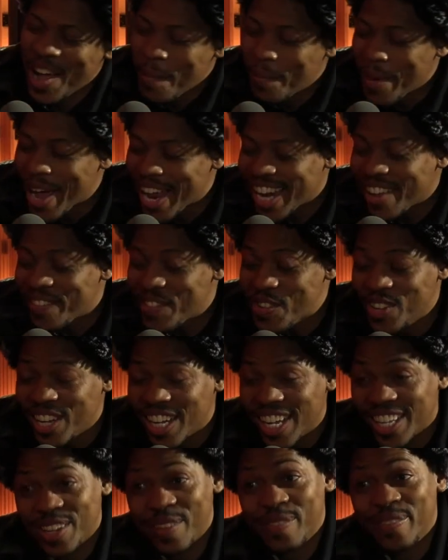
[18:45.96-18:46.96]
But if you
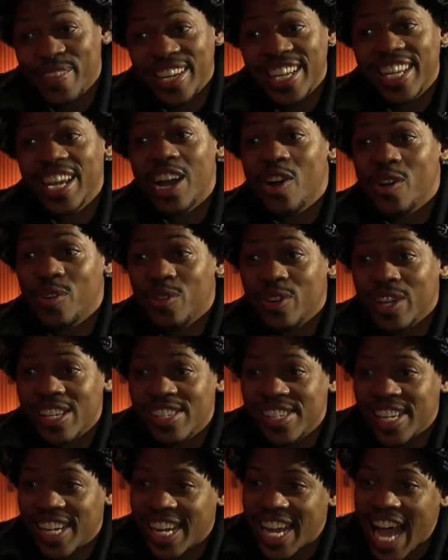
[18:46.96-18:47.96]
look at the video,
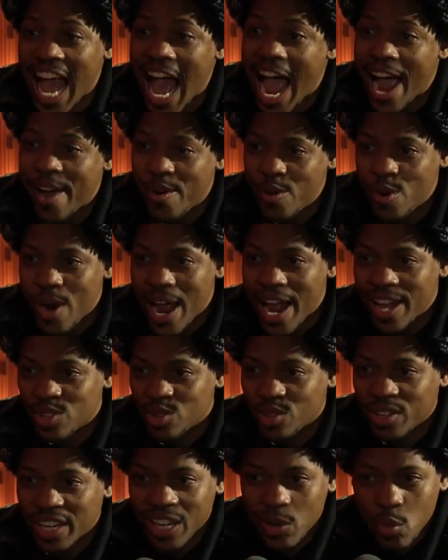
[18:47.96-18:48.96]
it's a guy who
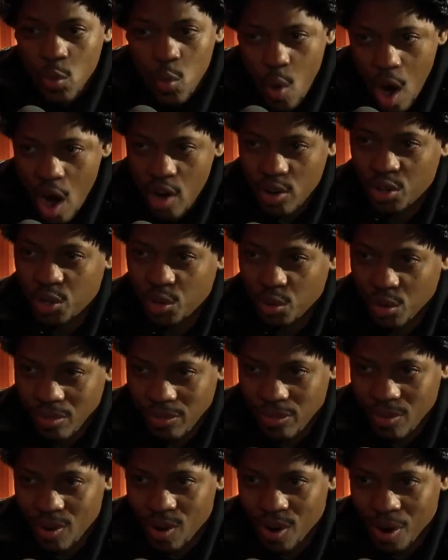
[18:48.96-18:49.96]
has on a work
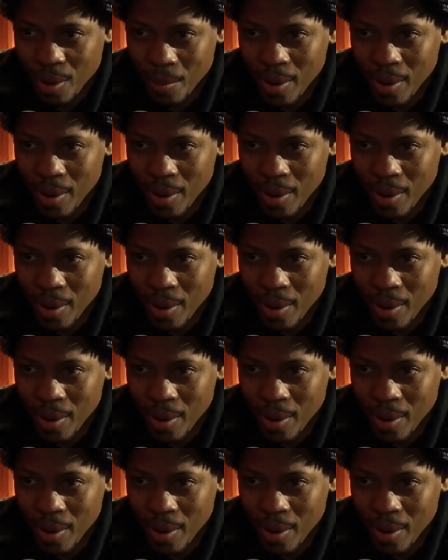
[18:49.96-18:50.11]
uniform.